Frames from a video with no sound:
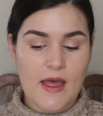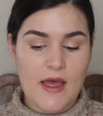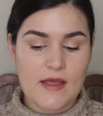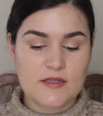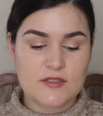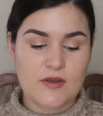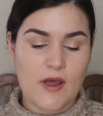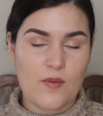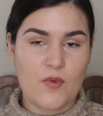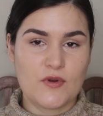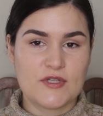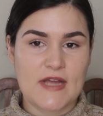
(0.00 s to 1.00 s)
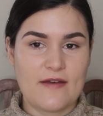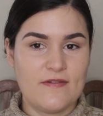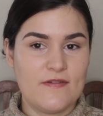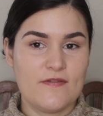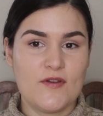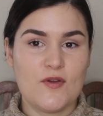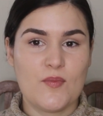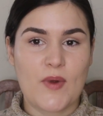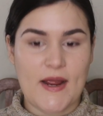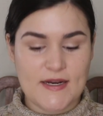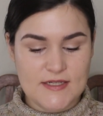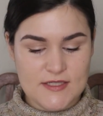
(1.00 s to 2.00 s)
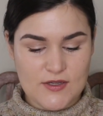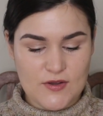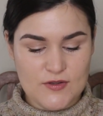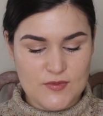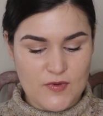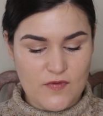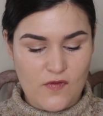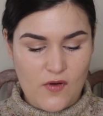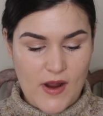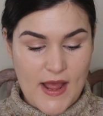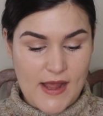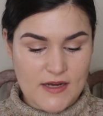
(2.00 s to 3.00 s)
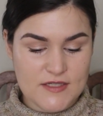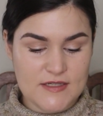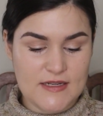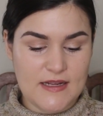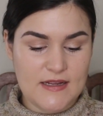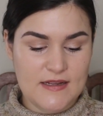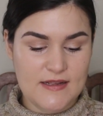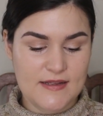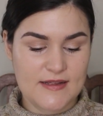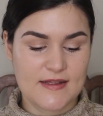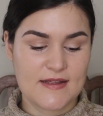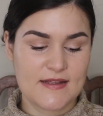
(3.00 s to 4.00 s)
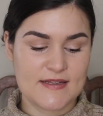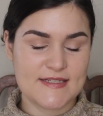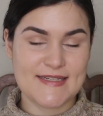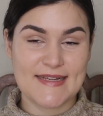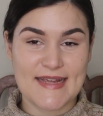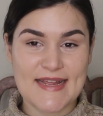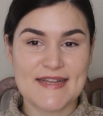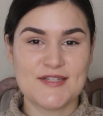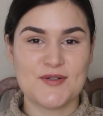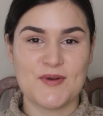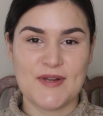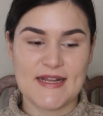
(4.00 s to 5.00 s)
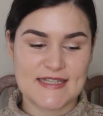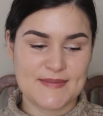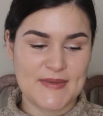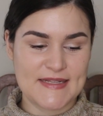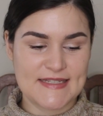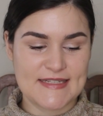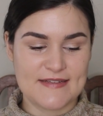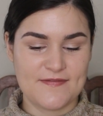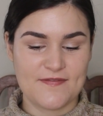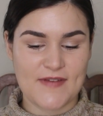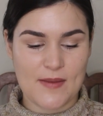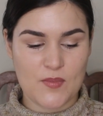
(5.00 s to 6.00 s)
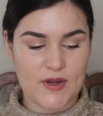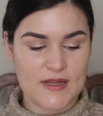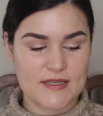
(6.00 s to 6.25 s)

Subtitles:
So I want to have a few practice goes before I actually dig into an expensive fabric.